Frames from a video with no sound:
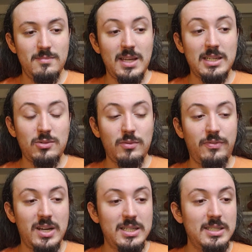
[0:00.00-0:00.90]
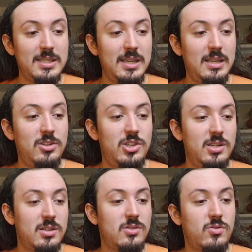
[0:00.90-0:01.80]
I guess we'll fucking see.
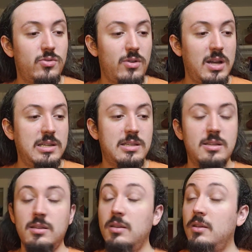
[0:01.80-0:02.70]
Jesus Christ.